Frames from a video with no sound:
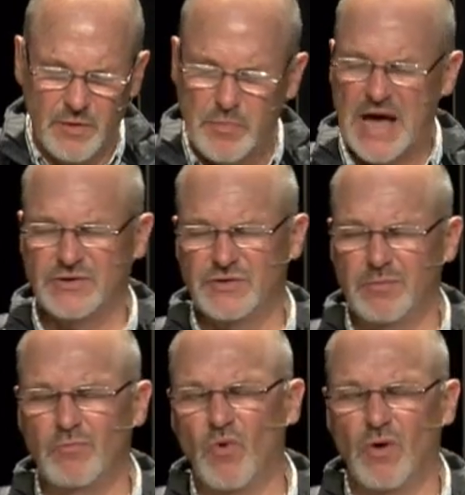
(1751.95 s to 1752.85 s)
We've passed
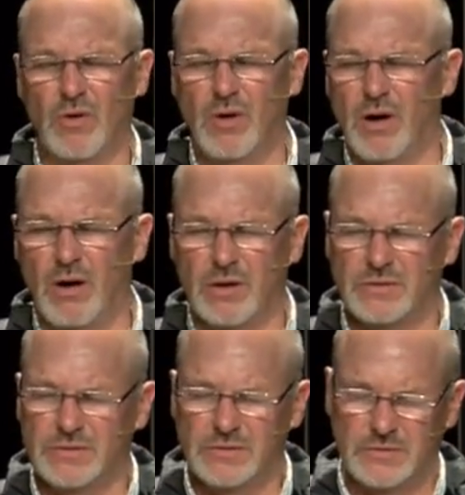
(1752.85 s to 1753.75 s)
immoral
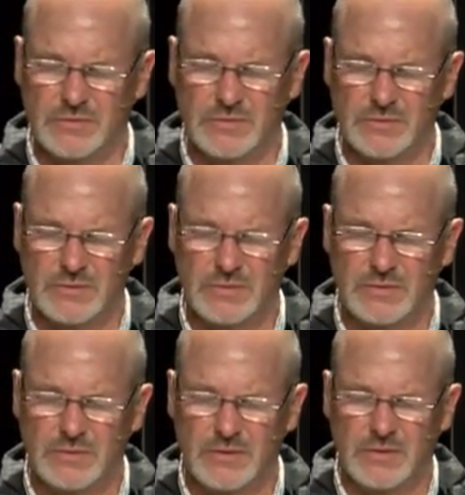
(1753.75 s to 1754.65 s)
laws.
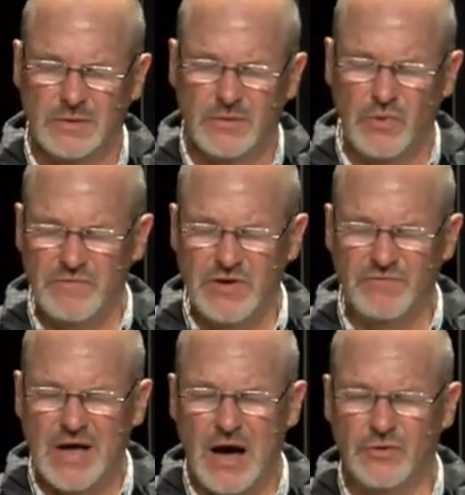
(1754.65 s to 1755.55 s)
We've
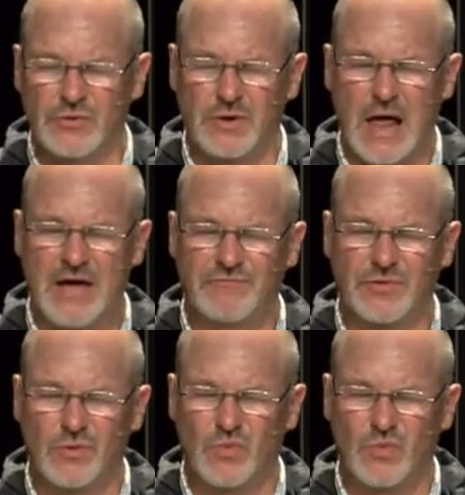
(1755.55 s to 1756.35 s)
devalued life in the